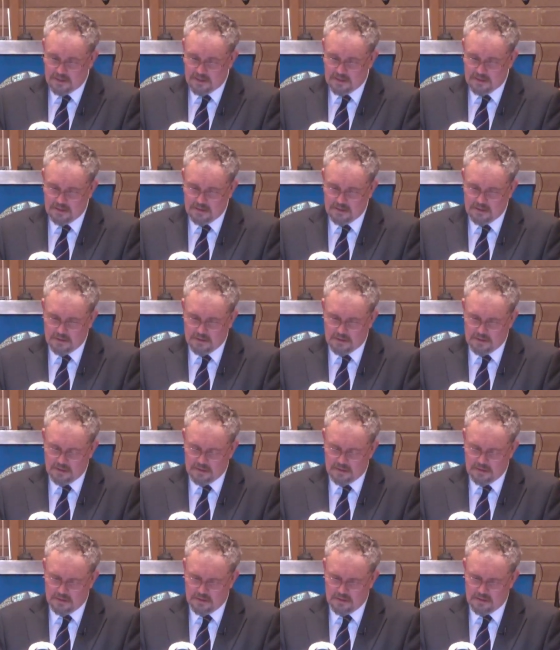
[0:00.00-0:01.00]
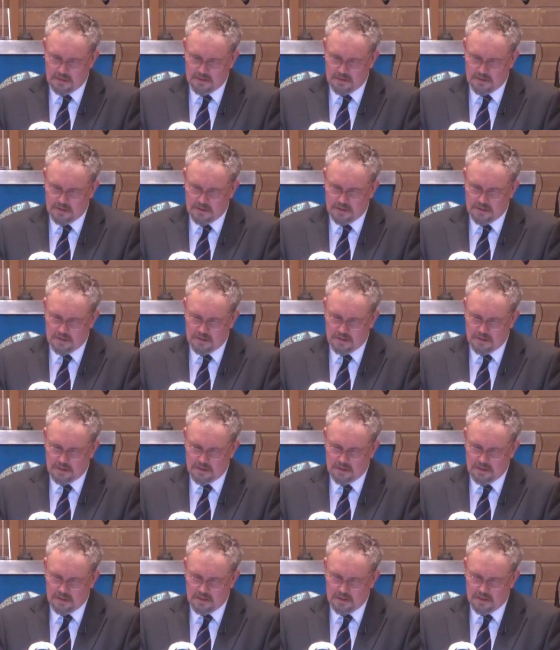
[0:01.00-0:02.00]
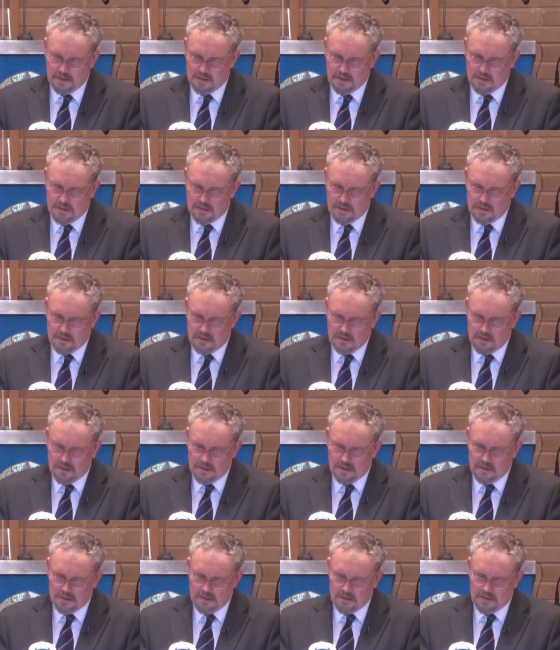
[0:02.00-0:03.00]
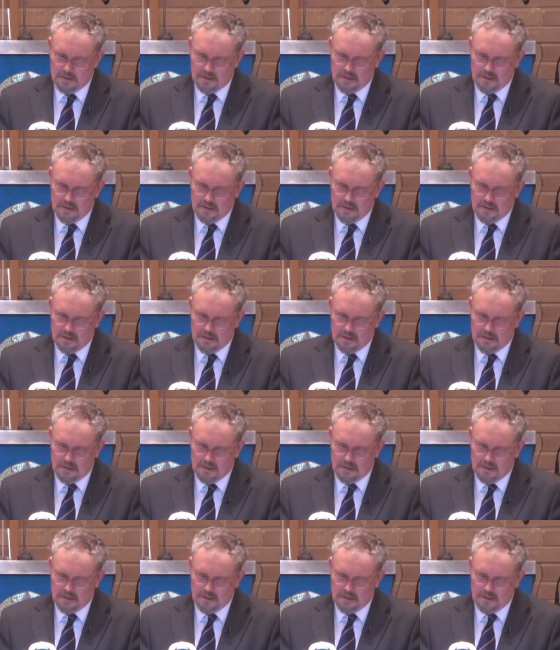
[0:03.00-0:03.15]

Nobody speaks.